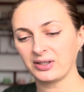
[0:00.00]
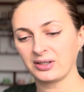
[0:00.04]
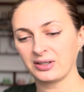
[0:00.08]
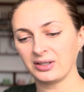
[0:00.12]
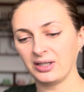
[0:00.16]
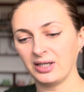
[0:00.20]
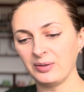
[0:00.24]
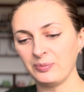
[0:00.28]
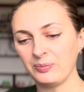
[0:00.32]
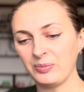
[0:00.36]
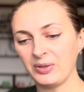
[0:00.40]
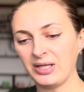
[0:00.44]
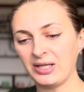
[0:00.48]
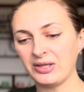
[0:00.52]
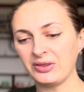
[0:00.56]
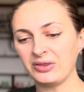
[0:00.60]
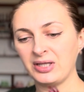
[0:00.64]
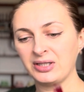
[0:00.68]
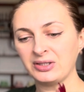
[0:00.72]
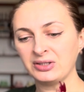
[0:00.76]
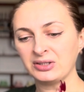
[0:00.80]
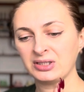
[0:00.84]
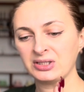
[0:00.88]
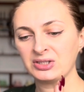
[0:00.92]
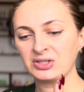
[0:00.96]
cup, and
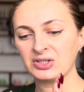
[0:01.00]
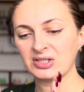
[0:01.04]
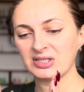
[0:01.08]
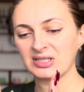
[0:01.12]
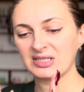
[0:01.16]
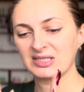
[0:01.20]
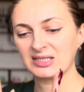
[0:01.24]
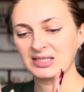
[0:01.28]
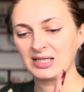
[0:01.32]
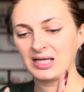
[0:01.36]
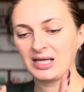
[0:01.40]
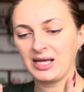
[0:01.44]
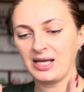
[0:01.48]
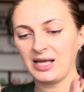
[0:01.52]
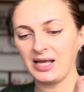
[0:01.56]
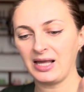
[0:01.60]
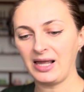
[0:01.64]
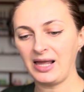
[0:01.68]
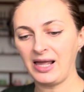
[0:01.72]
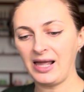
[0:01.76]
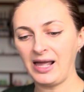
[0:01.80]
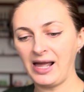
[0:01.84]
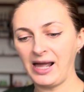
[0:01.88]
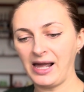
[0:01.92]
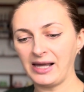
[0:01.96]
then they just
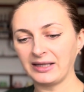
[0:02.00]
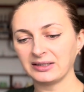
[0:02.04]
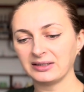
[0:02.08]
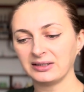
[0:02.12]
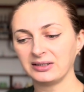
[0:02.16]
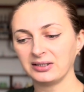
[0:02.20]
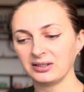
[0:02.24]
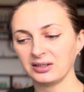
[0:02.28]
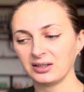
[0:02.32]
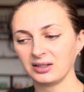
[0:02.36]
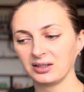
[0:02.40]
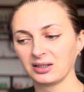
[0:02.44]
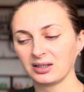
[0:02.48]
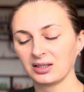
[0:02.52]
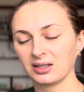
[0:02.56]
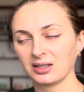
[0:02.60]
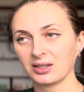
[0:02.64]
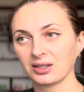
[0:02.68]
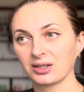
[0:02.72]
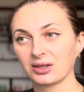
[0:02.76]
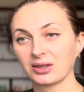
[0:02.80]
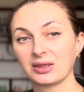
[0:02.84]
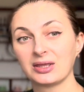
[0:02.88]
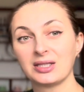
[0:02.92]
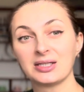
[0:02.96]
add
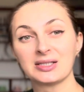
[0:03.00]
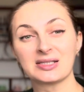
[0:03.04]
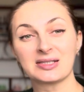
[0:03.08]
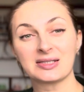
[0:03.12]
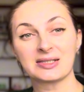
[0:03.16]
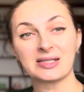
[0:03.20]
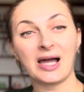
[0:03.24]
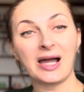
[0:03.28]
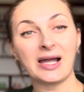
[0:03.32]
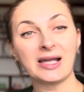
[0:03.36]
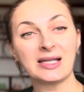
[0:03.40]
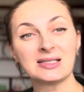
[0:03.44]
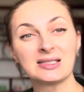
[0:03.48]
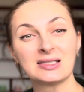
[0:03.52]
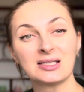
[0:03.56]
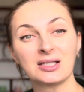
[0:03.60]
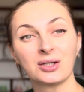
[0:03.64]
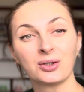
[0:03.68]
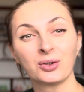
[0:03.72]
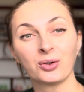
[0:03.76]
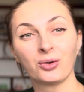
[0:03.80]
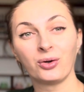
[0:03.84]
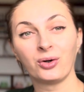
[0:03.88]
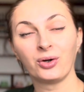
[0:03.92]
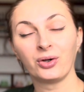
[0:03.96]
the
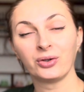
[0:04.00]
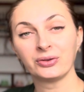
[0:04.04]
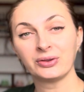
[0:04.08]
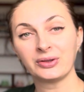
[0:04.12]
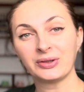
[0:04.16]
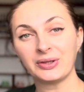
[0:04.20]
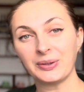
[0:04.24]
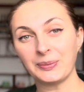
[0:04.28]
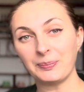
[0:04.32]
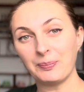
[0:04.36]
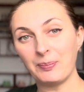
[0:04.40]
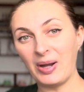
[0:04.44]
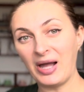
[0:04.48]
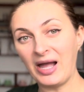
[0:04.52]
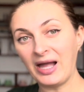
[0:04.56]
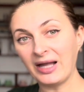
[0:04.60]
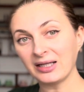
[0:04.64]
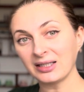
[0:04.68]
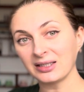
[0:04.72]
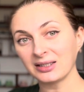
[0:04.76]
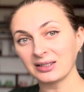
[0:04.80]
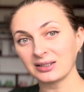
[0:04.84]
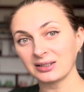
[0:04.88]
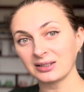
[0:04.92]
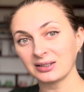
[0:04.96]
sizing on the back,
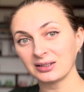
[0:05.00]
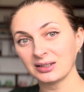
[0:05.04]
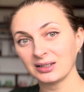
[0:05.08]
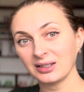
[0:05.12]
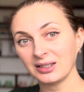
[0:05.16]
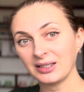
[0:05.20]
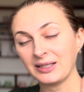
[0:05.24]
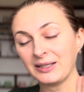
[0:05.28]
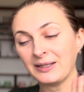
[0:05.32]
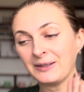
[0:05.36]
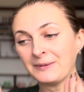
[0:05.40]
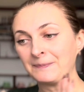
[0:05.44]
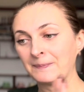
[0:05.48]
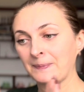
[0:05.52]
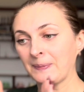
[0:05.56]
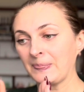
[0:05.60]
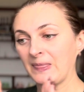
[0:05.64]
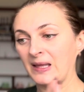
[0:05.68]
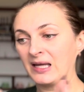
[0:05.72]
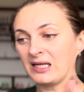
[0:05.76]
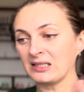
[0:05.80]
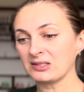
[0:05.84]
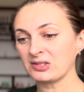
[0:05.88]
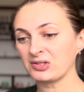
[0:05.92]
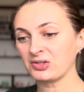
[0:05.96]

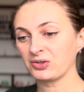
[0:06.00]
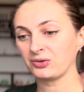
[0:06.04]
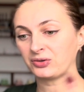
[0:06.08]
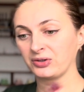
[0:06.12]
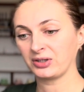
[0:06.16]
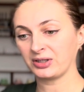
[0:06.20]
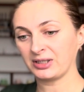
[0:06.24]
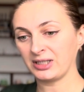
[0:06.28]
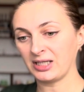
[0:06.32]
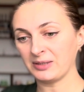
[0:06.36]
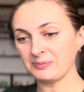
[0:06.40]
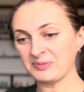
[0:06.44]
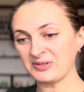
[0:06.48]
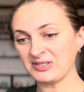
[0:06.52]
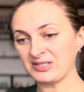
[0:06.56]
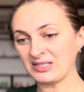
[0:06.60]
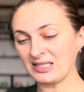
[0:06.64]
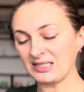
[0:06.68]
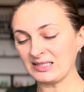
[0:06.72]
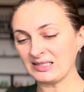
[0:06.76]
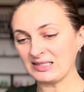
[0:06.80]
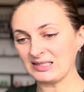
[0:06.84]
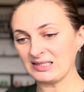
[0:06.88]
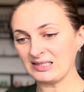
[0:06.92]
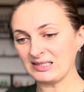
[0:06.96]
and so the cup
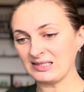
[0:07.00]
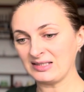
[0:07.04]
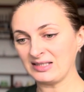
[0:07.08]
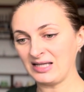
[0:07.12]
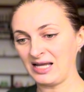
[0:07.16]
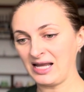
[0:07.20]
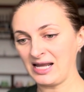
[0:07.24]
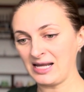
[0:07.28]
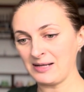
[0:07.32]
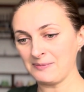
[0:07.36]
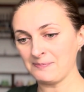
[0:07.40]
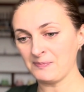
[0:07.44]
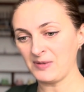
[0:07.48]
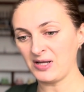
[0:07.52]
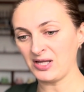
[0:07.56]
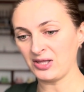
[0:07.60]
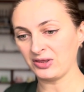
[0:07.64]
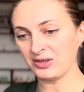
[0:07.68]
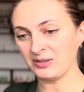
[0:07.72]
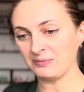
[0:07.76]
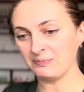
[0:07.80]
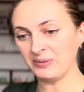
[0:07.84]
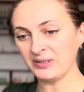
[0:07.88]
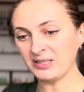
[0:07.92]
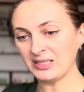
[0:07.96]
stays the same, and
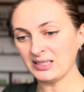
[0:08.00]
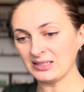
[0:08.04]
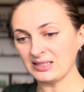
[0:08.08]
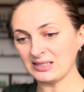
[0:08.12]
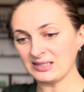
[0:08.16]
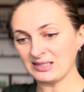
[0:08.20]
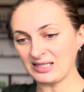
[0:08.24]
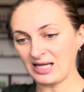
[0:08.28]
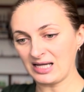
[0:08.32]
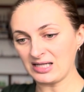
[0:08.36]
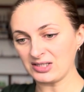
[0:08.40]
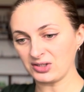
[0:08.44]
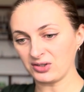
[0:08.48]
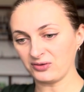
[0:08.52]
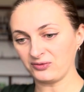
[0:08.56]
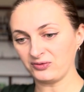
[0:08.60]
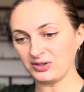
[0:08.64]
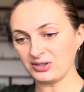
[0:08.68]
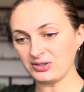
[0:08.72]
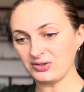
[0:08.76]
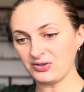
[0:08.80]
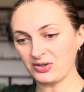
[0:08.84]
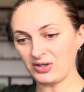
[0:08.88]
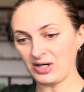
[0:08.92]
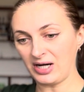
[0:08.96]
the bigger the size of the
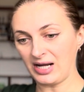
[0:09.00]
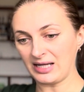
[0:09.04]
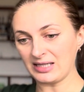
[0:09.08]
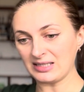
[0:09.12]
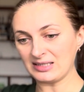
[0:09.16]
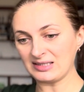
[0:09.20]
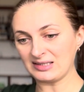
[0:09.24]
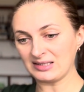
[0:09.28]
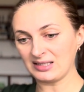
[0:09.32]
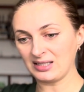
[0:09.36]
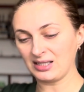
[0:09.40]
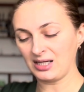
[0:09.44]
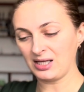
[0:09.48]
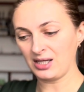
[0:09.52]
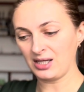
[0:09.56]
dress,